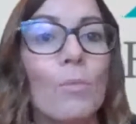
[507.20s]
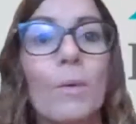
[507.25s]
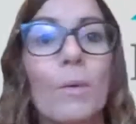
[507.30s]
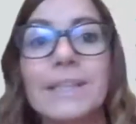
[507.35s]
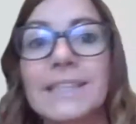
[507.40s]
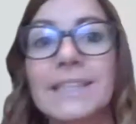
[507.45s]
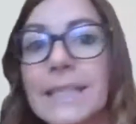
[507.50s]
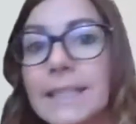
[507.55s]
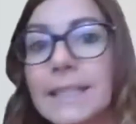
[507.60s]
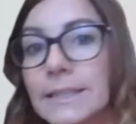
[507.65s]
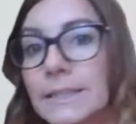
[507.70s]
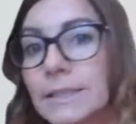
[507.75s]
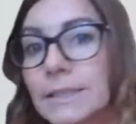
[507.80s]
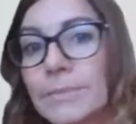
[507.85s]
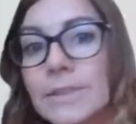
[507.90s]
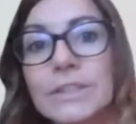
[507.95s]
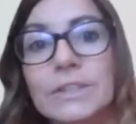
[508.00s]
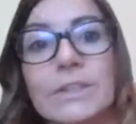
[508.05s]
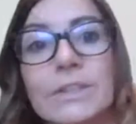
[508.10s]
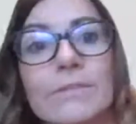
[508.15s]
what we see in the
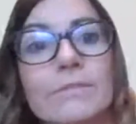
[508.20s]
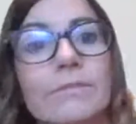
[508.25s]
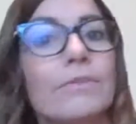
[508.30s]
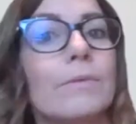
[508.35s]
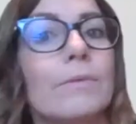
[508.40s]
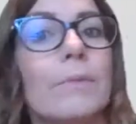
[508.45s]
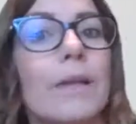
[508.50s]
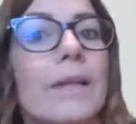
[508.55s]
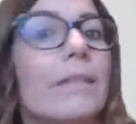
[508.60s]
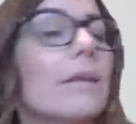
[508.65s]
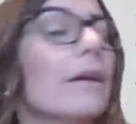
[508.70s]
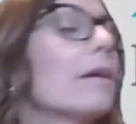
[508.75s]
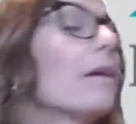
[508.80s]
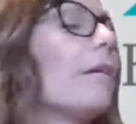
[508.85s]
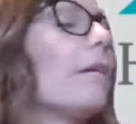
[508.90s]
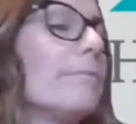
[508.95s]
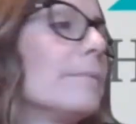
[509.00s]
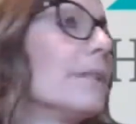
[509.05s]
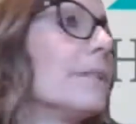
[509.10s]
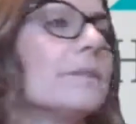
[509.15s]
submission, from like the
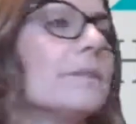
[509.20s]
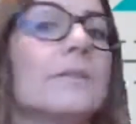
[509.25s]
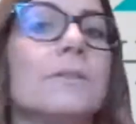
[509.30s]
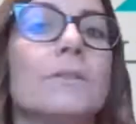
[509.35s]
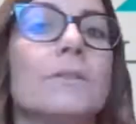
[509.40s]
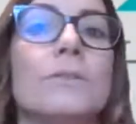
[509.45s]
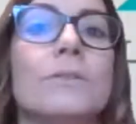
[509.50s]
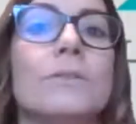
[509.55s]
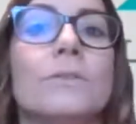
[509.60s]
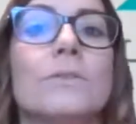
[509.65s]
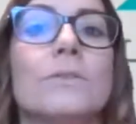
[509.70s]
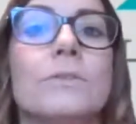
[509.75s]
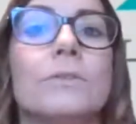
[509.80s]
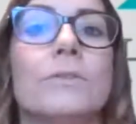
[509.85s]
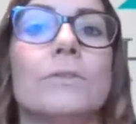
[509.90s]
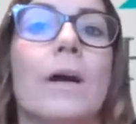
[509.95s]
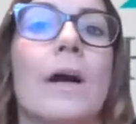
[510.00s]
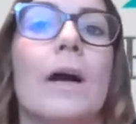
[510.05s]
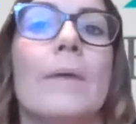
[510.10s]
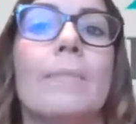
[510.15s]
government
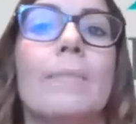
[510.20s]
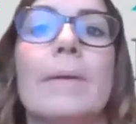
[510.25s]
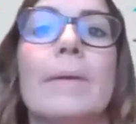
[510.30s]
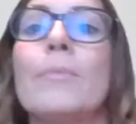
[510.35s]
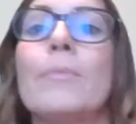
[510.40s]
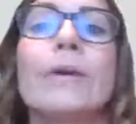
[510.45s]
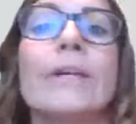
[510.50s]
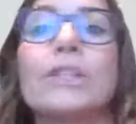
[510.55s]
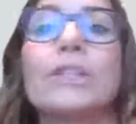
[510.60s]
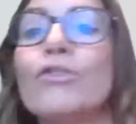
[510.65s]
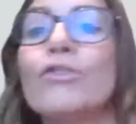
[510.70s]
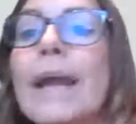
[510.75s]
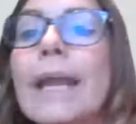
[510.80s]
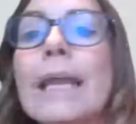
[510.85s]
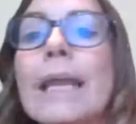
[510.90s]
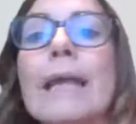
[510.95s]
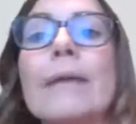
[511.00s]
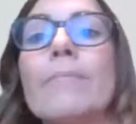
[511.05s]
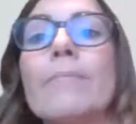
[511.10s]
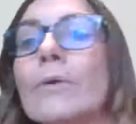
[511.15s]
to employee
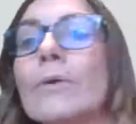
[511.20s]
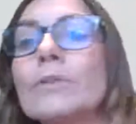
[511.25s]
training,